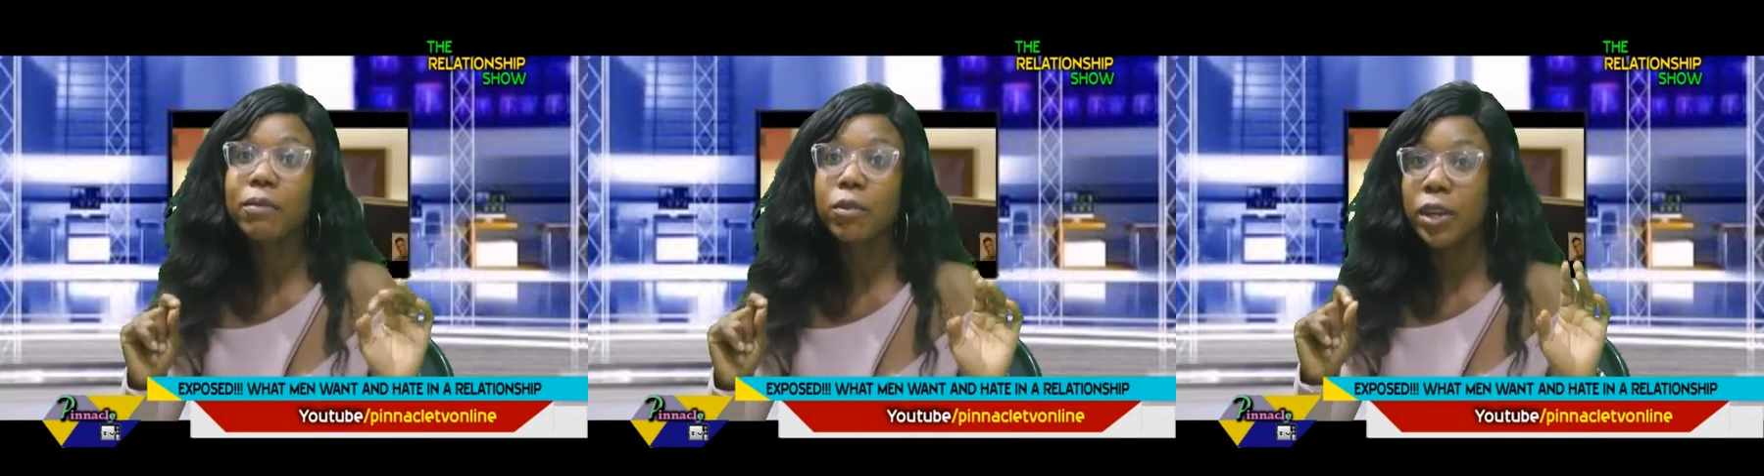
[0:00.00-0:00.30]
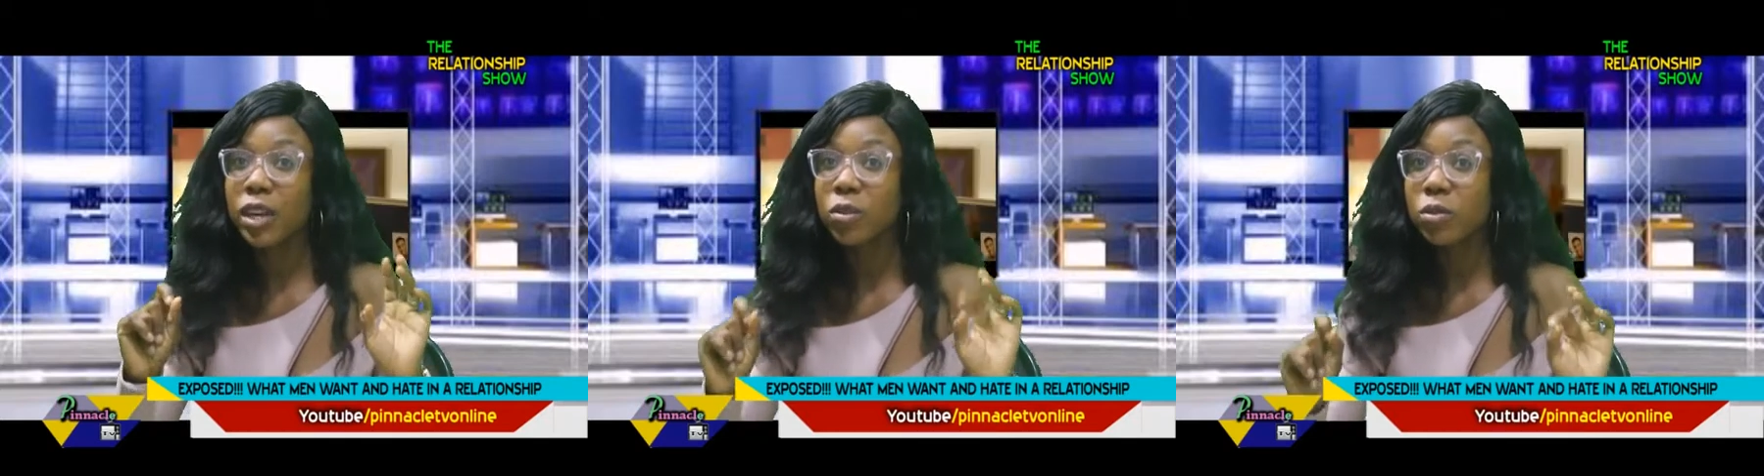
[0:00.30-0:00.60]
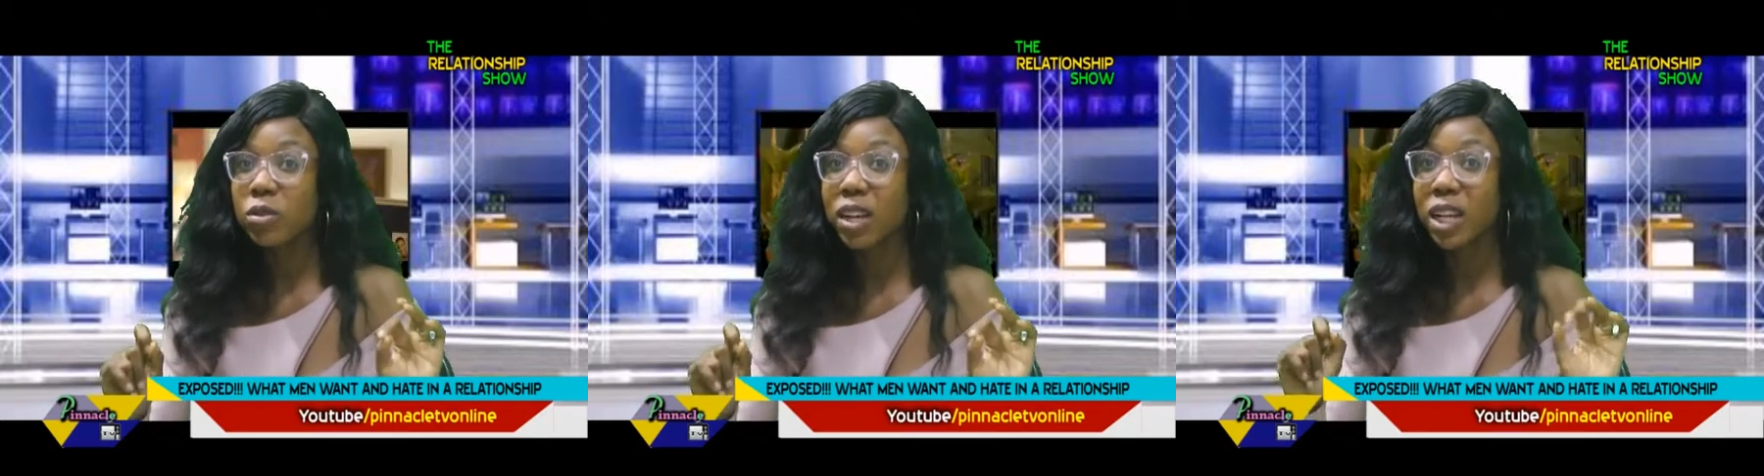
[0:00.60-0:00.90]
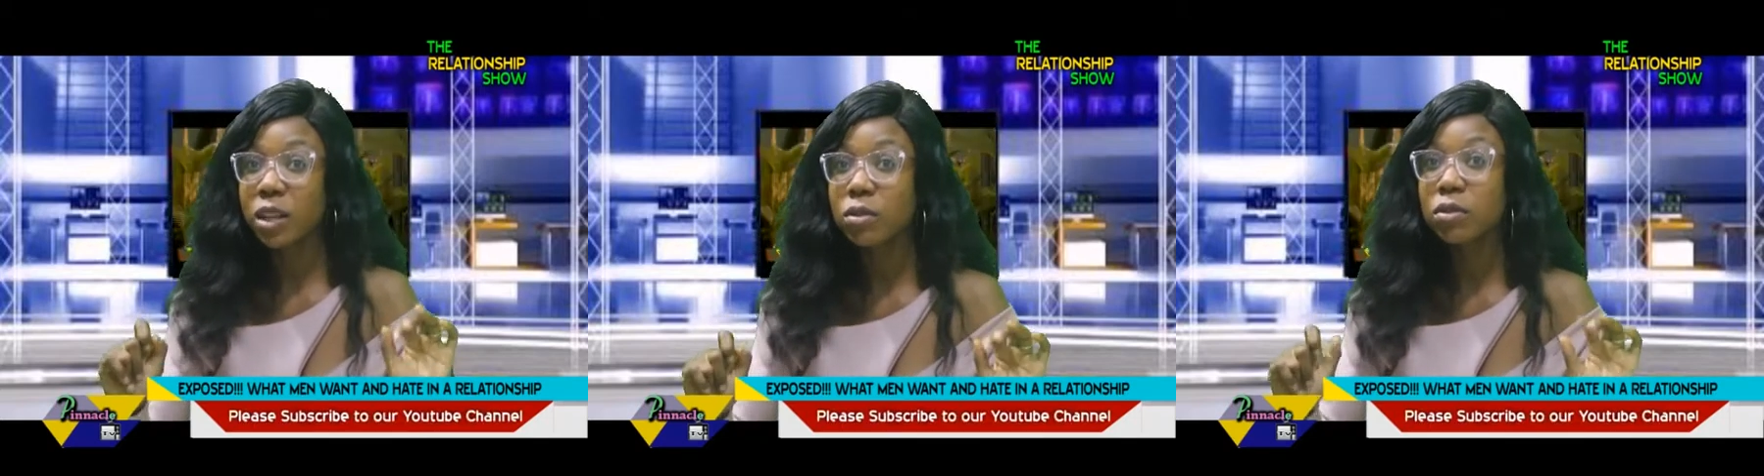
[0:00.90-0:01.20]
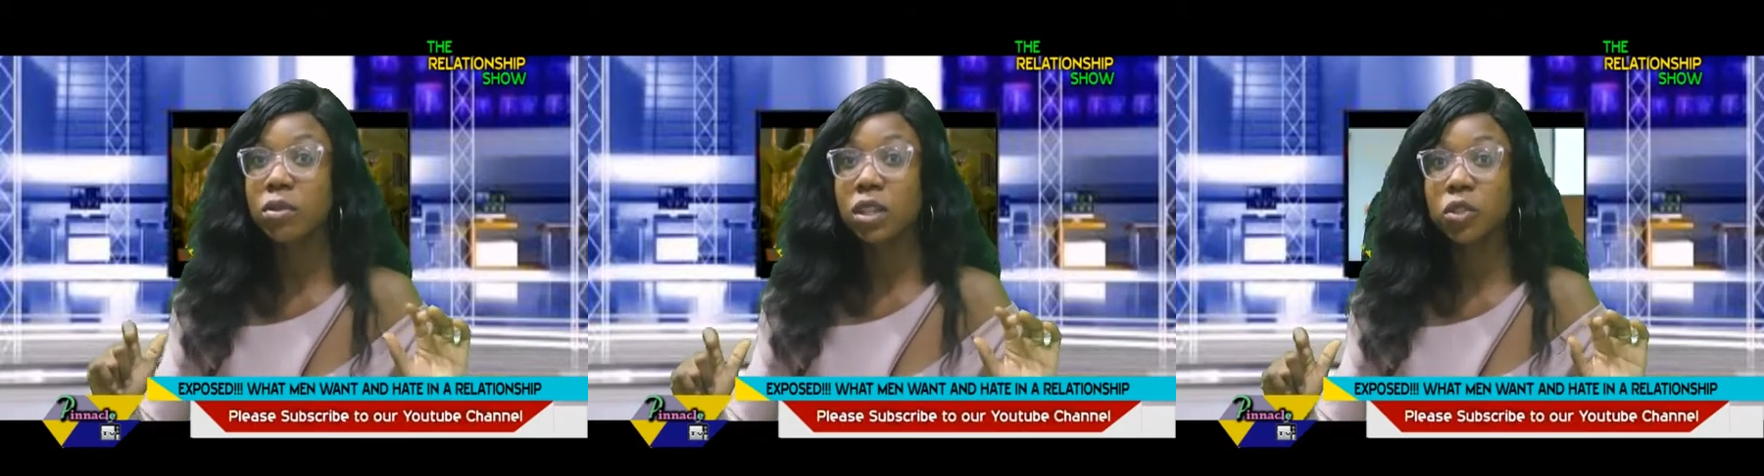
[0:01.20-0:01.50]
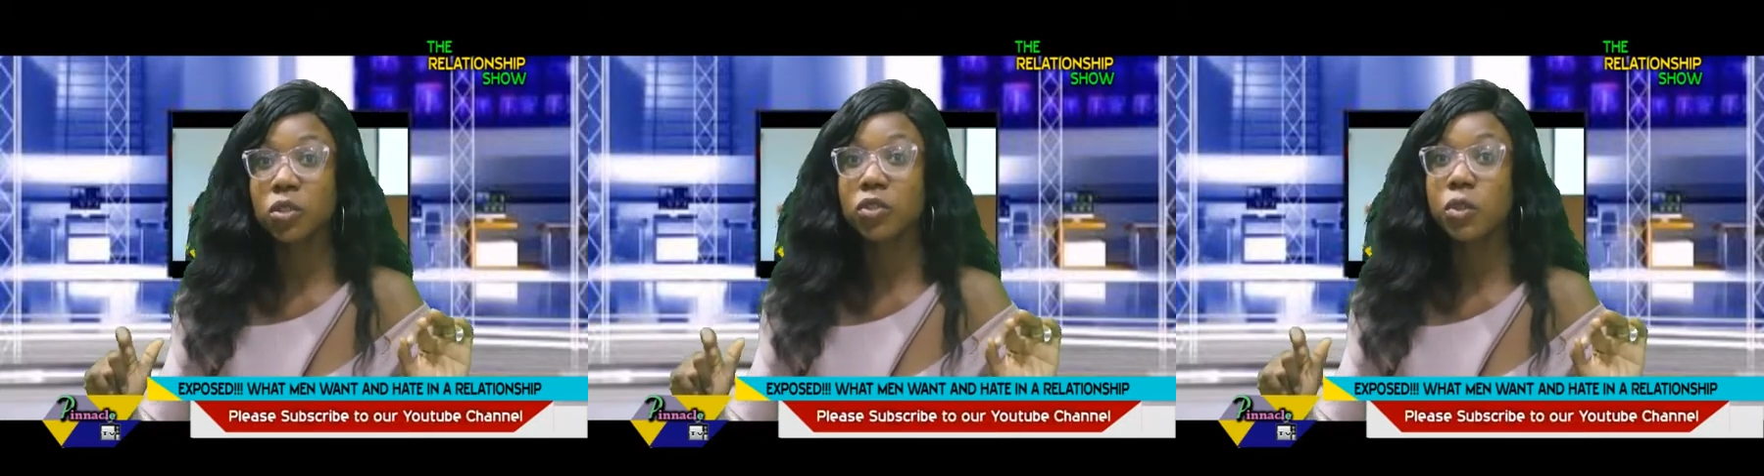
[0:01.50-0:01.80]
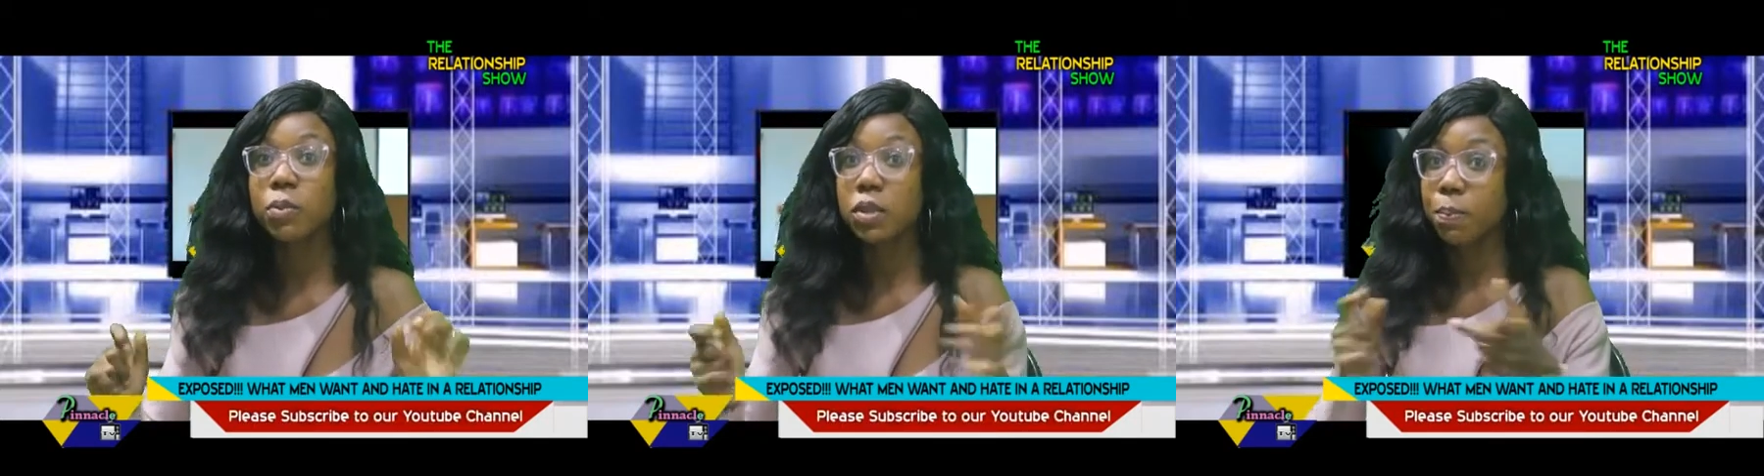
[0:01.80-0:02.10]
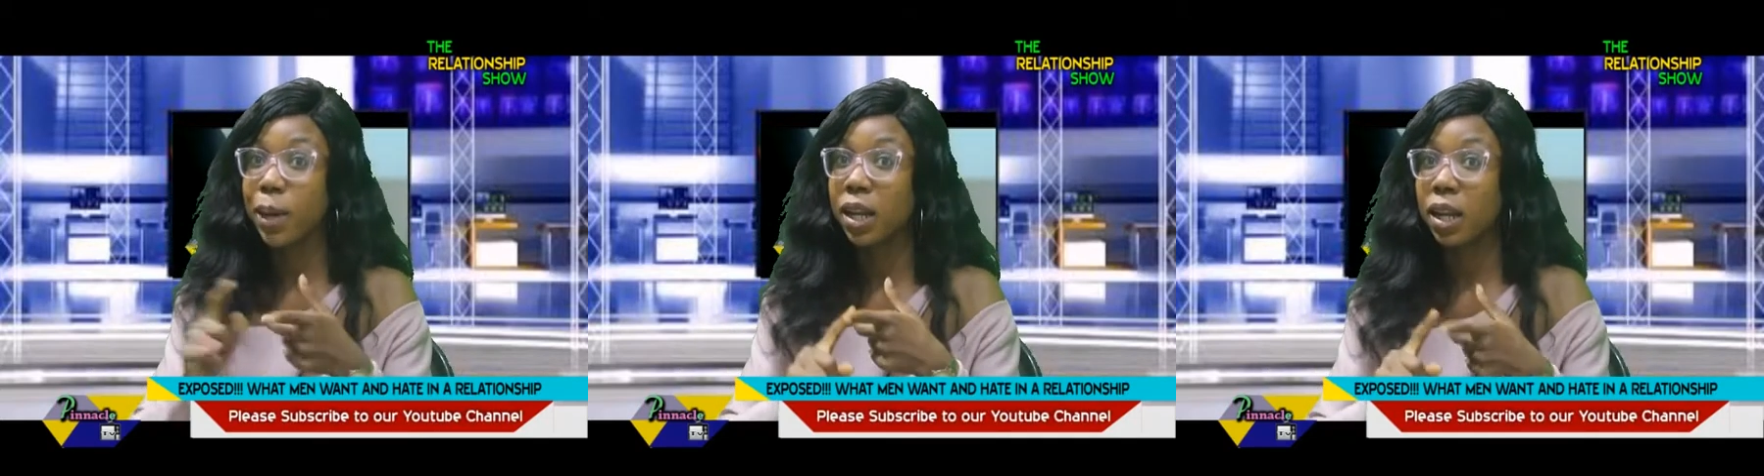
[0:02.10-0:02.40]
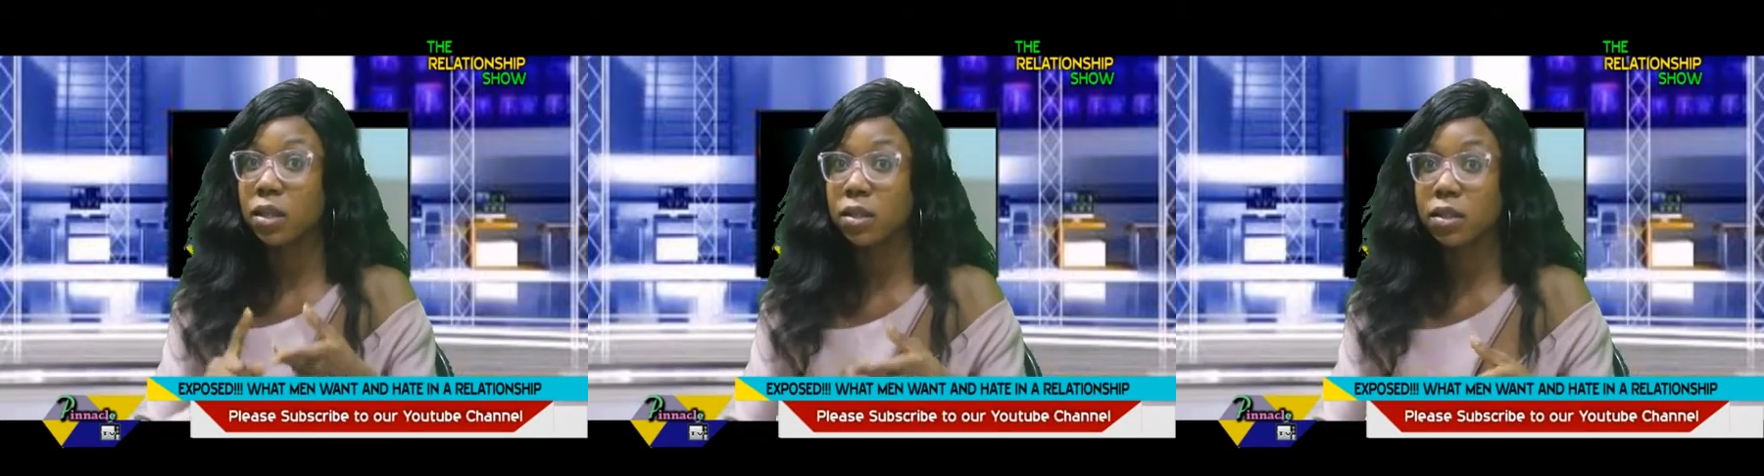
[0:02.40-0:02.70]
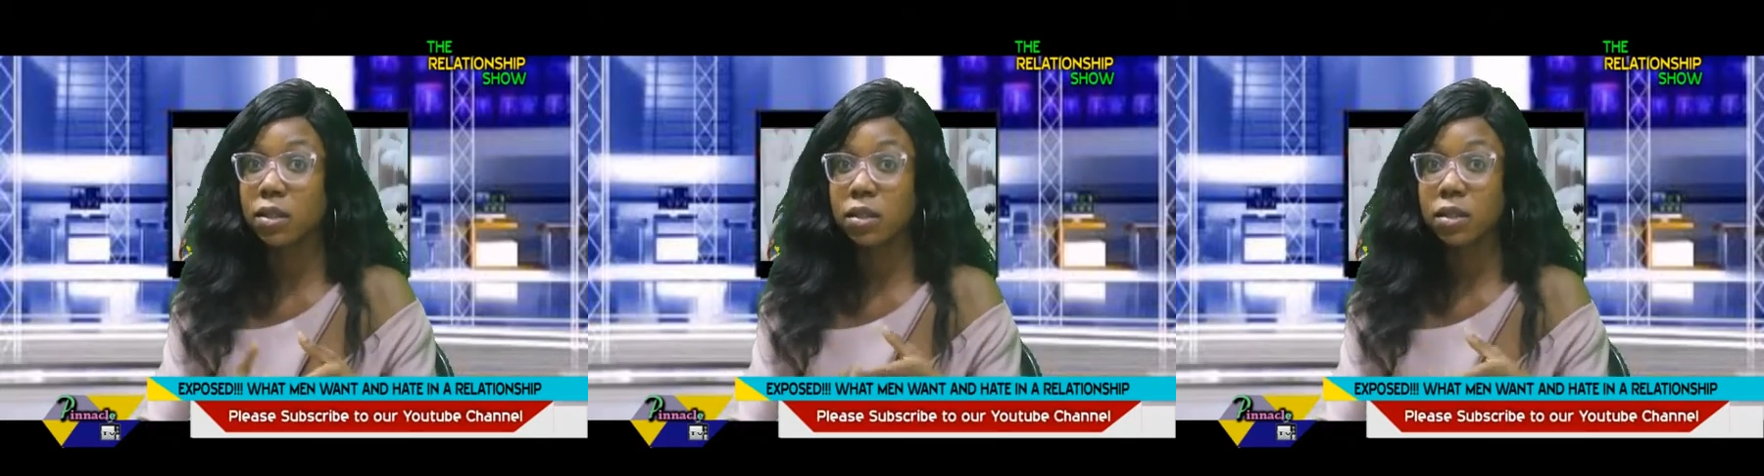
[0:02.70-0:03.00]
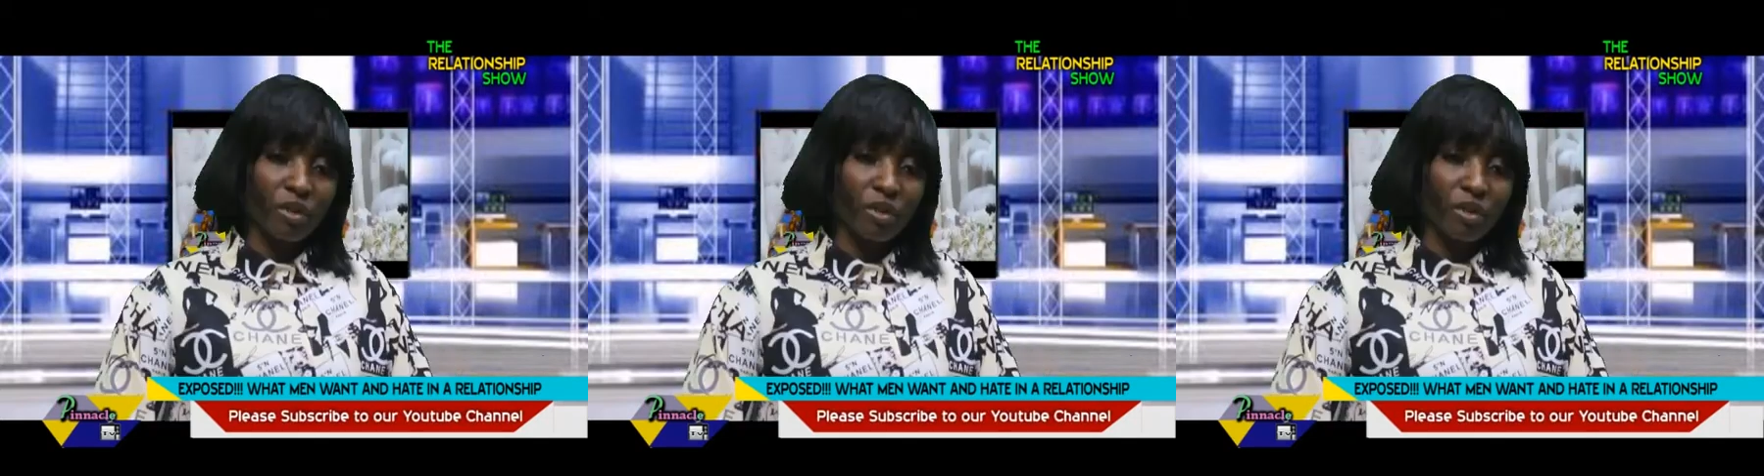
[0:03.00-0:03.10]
for a good and healthy relationship is balance.